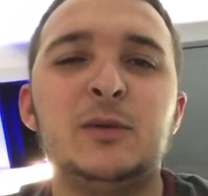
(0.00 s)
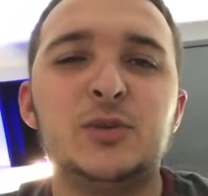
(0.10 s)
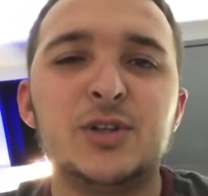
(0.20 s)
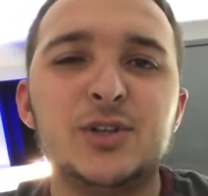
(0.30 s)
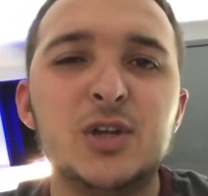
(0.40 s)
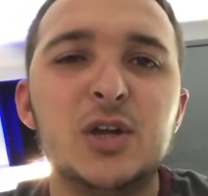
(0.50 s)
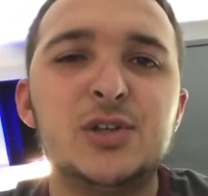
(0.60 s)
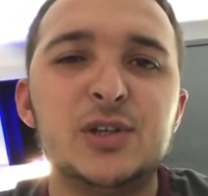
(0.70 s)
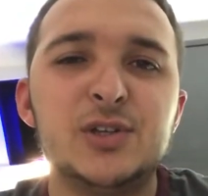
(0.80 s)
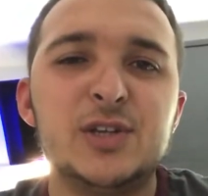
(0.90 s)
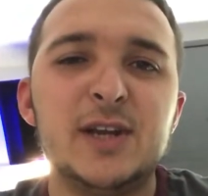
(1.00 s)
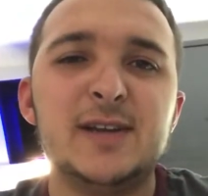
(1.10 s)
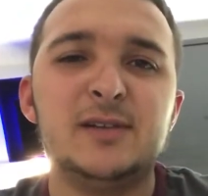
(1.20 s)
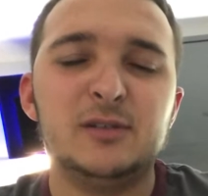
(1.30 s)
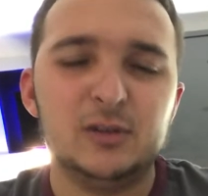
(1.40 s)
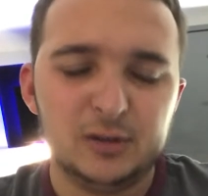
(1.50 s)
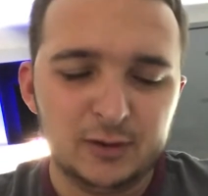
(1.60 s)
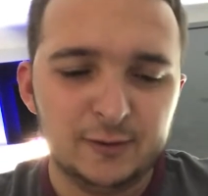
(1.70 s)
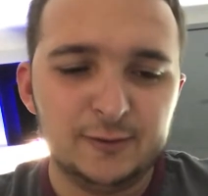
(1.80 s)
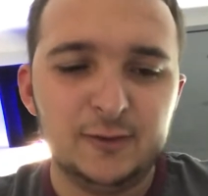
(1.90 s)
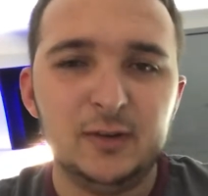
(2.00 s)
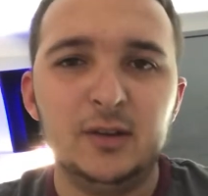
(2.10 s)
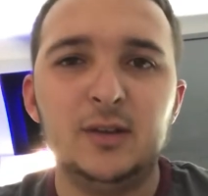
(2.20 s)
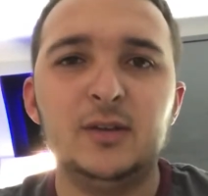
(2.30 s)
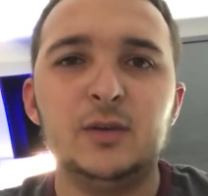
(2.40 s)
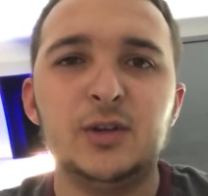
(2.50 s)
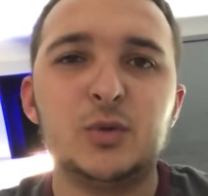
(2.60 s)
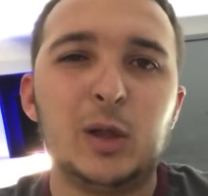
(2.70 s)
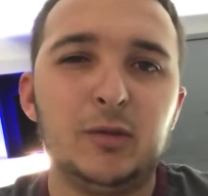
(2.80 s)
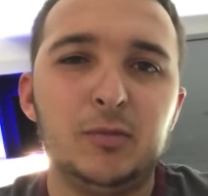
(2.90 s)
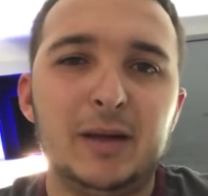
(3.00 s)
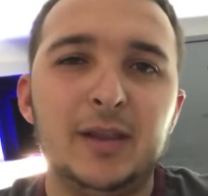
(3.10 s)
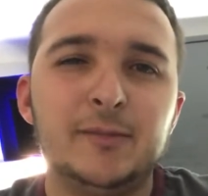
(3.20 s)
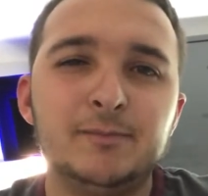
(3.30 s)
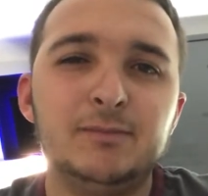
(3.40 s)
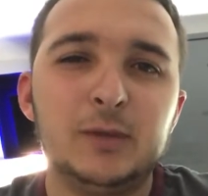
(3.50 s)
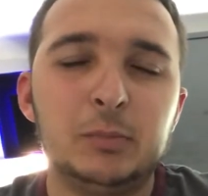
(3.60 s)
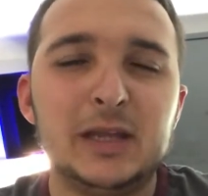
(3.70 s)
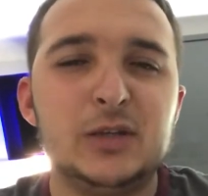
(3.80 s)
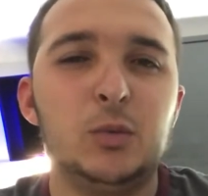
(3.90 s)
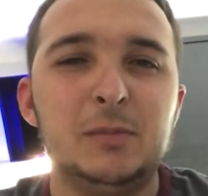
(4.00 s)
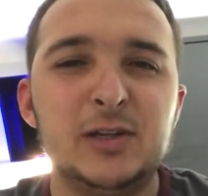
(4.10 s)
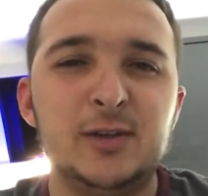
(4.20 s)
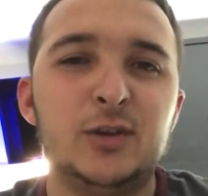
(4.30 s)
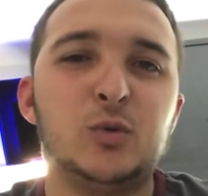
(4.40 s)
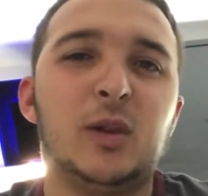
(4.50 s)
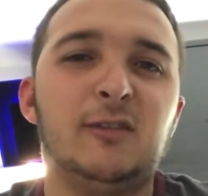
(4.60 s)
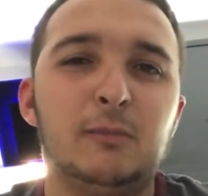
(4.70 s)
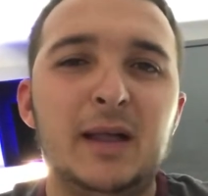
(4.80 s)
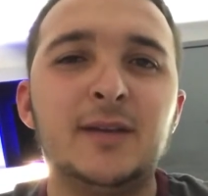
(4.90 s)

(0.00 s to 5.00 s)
was a certainty of the 12th man. The players will miss it, the 12th man.